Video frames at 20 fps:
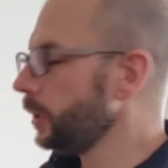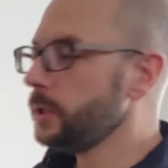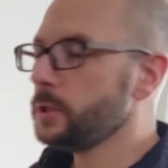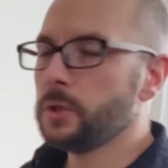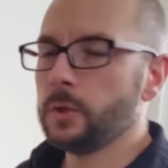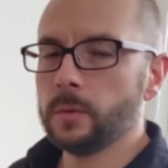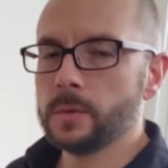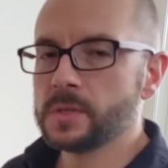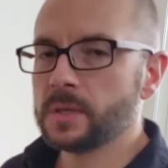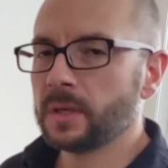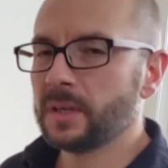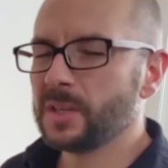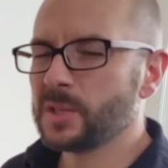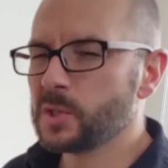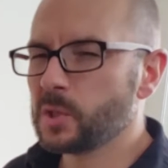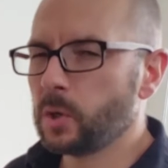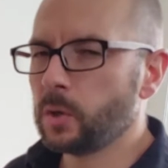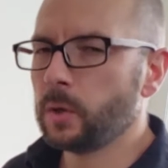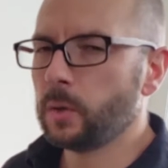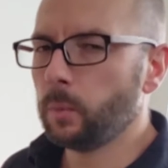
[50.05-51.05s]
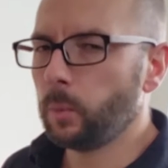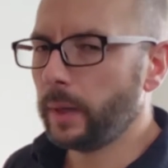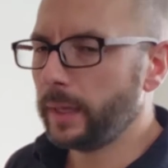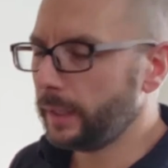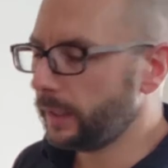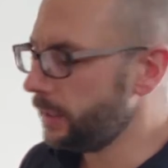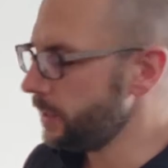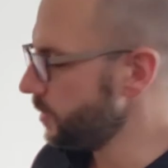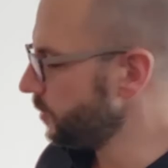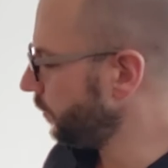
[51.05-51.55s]
do is I'm going to start on white
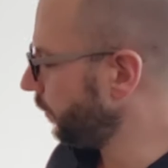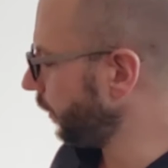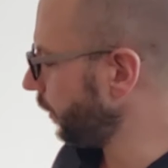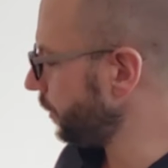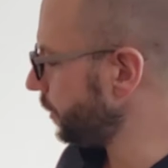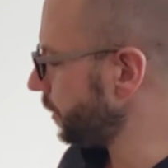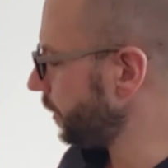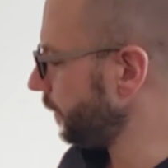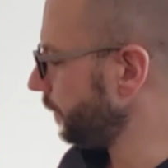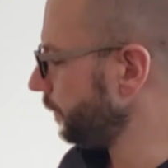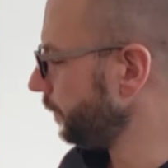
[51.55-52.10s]
keys first.